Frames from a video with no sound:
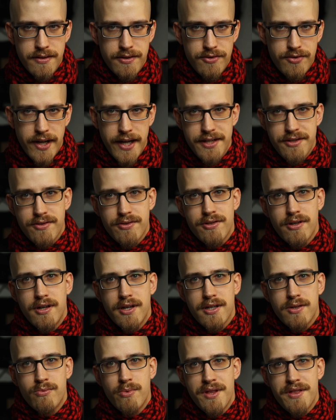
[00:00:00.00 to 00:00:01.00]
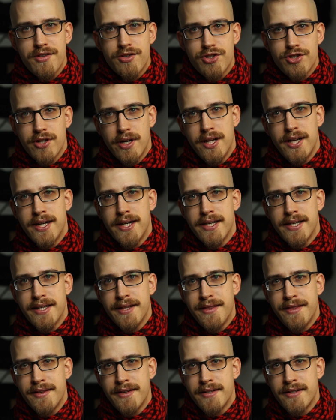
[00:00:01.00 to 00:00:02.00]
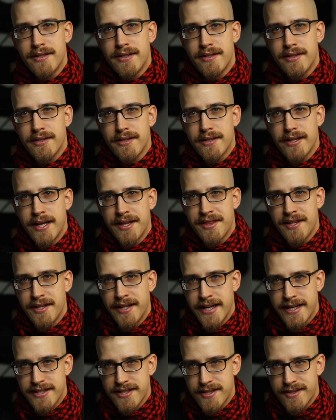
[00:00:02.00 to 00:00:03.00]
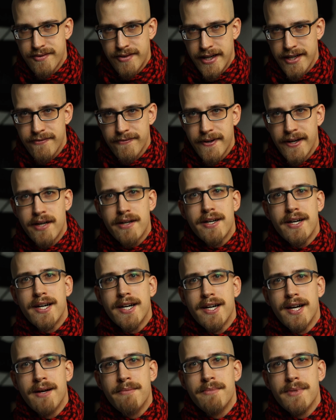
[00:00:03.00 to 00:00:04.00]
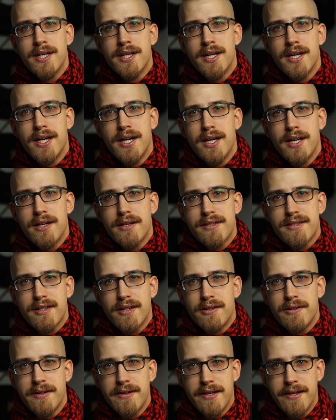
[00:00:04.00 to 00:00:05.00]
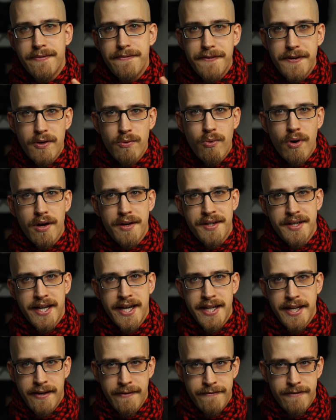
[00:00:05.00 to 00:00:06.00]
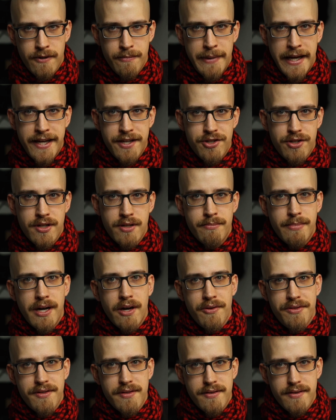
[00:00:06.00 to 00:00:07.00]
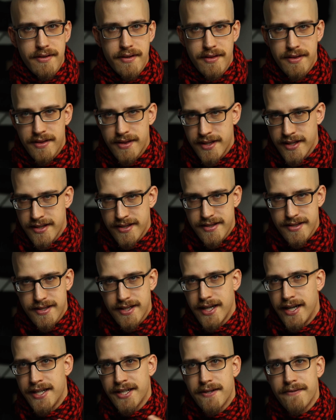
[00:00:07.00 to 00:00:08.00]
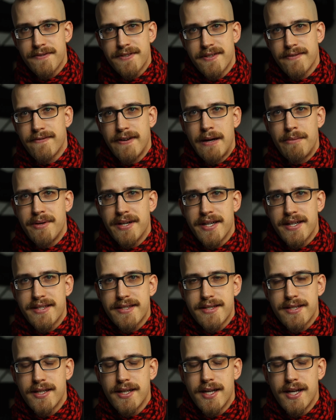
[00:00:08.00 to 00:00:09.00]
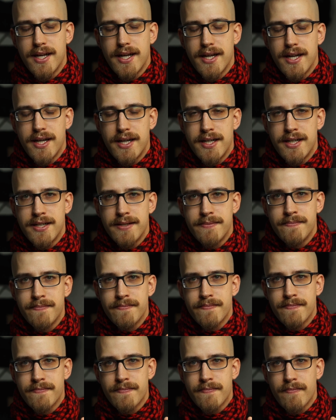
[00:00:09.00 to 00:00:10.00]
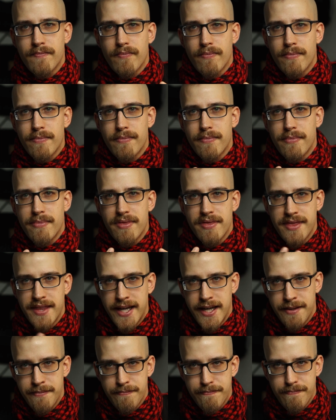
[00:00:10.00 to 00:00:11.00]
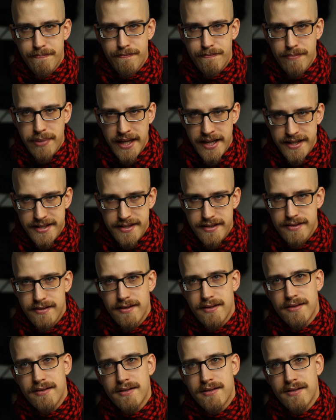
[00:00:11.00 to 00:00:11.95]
try to talk with Schoeller at the next trade fair I am. So if you want any information about this kind of fabrics, then please